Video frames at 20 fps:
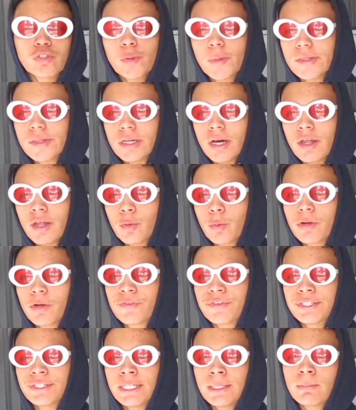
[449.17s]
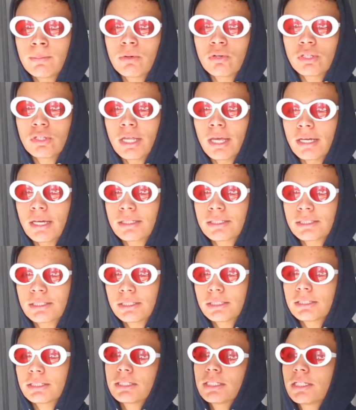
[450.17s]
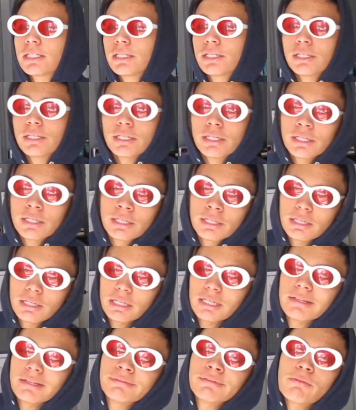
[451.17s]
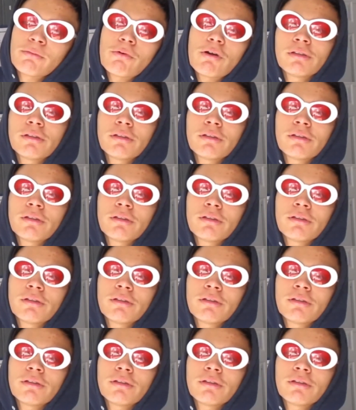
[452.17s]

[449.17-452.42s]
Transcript: is the other word for deep, bro. Like if someone's